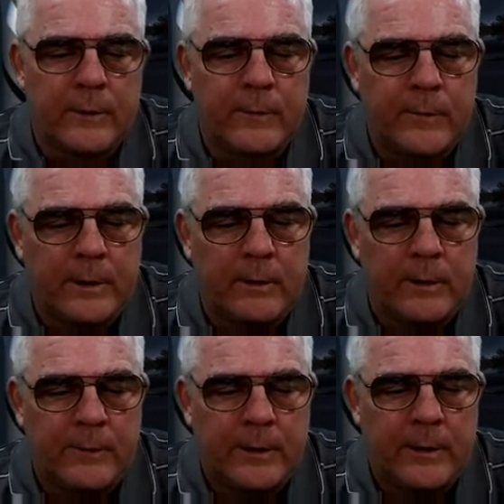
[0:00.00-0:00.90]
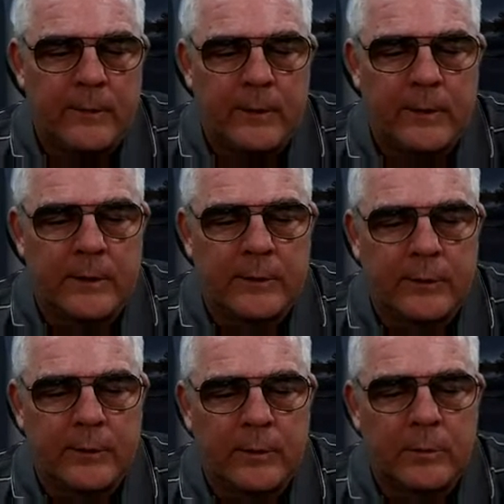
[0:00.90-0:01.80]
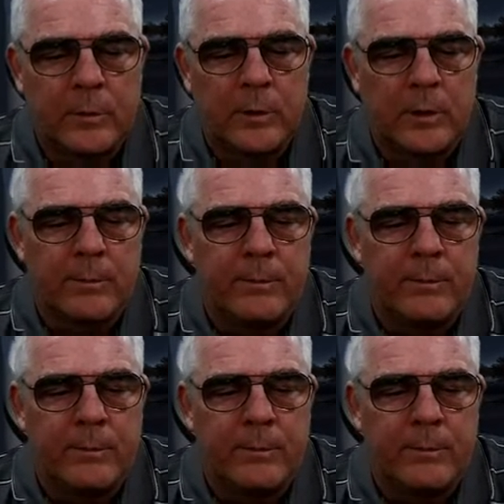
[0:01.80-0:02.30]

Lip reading: feel of having this rook.